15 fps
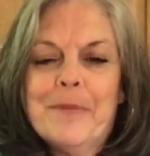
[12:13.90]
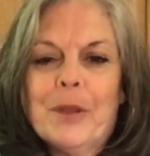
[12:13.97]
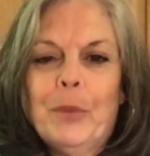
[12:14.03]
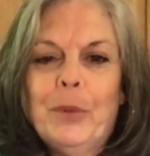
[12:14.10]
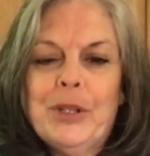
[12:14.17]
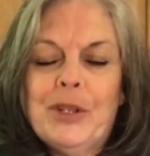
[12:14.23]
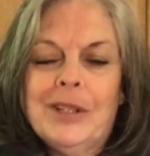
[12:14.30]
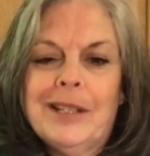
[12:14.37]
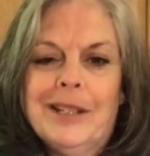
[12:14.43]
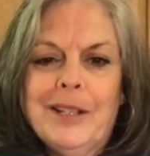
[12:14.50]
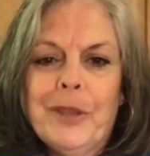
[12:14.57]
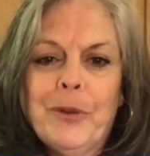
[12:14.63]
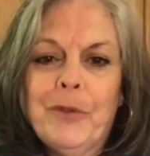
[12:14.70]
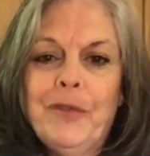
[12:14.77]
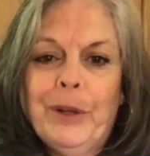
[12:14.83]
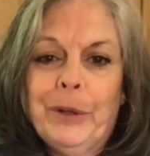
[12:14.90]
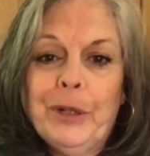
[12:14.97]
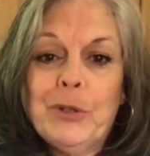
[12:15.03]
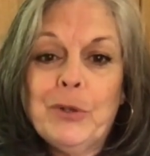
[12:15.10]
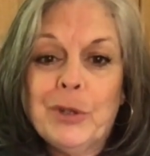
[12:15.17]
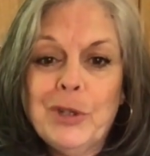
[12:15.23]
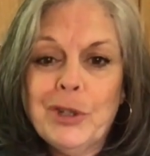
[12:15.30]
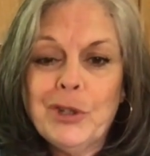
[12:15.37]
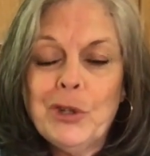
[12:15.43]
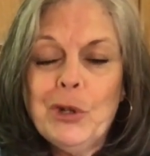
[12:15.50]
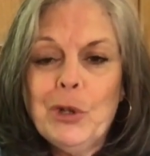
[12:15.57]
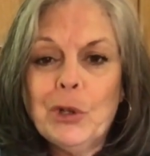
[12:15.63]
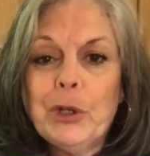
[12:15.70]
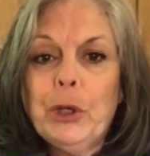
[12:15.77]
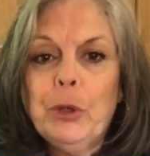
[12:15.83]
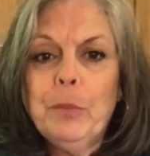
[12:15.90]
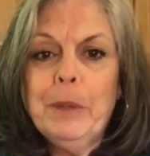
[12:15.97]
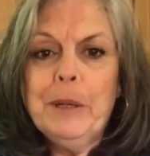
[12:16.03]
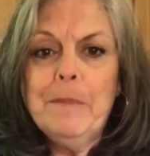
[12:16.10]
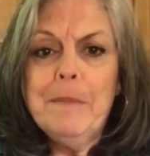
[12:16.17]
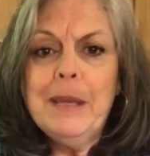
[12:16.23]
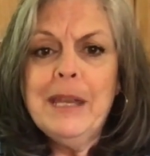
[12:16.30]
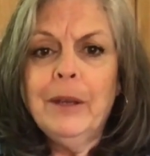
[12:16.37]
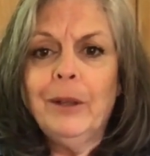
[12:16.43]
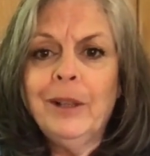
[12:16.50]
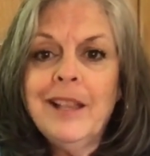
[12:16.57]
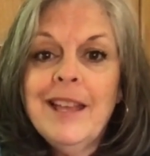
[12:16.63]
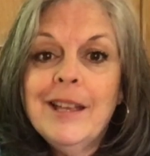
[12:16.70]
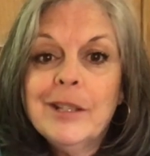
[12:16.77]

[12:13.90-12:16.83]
which is another very traditional Cuban meal.